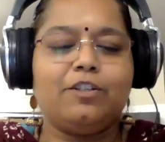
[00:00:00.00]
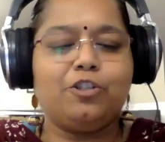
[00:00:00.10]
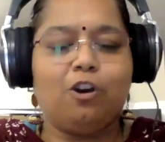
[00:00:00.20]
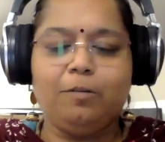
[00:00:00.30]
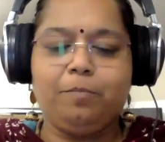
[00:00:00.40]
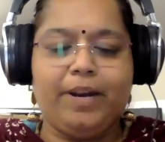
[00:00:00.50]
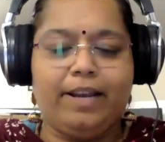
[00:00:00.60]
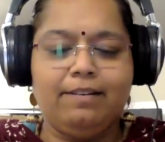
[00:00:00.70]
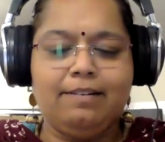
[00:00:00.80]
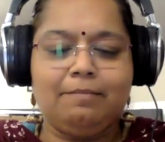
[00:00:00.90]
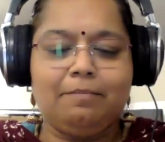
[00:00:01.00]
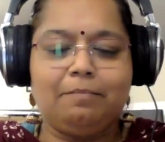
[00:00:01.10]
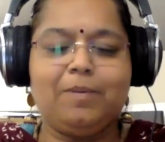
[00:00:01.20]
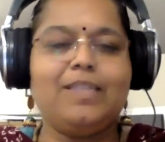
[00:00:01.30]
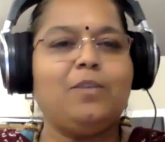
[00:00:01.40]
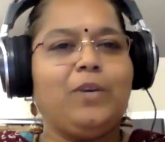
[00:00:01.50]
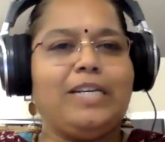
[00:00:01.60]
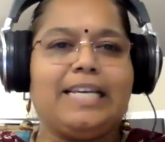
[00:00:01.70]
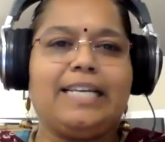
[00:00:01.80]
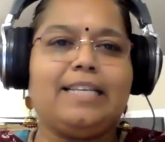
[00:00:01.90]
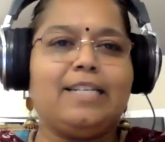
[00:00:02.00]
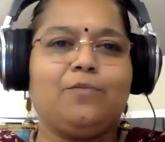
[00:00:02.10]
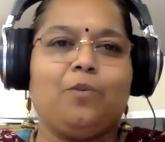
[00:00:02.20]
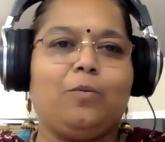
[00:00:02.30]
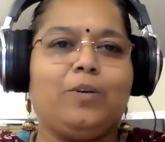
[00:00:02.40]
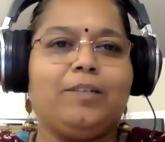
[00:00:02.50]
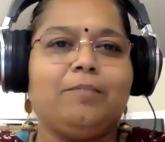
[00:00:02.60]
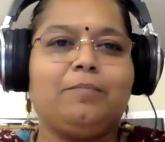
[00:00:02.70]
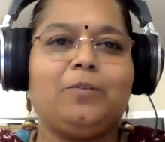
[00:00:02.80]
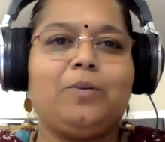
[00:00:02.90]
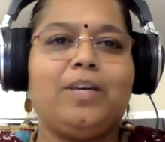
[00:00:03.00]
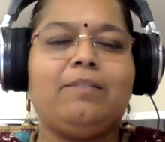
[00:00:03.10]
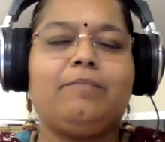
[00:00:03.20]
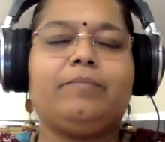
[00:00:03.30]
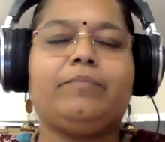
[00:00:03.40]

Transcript: short prayer, and then we'll take things forward. Okay?